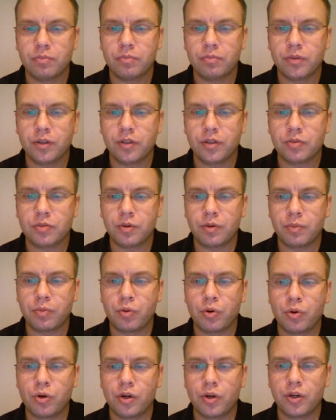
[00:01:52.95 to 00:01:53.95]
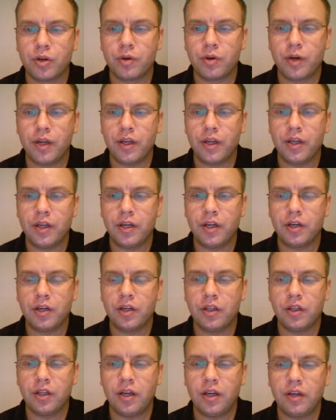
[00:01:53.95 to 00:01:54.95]
gets reported right here
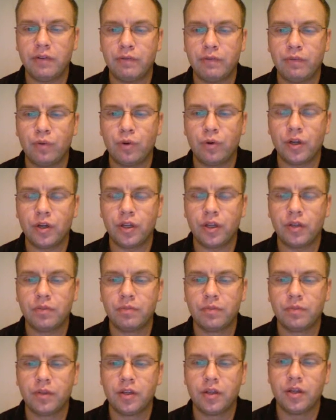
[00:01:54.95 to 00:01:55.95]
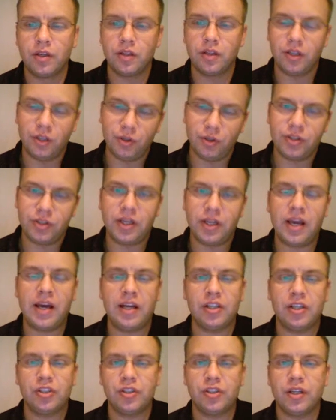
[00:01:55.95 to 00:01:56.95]
on line 40. Then you
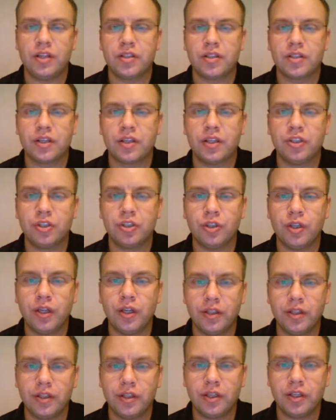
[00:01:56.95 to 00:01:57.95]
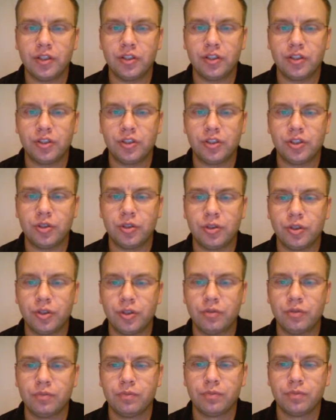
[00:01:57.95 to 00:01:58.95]
attach that Schedule A that I just showed
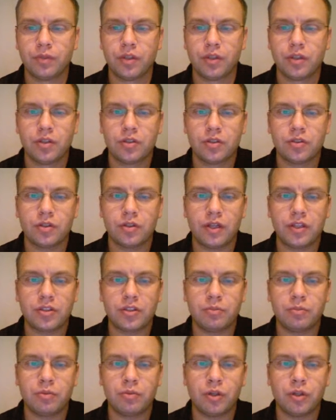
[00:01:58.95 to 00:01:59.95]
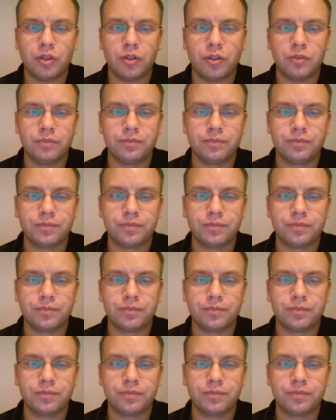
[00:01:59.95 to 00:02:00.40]
you. So that's important.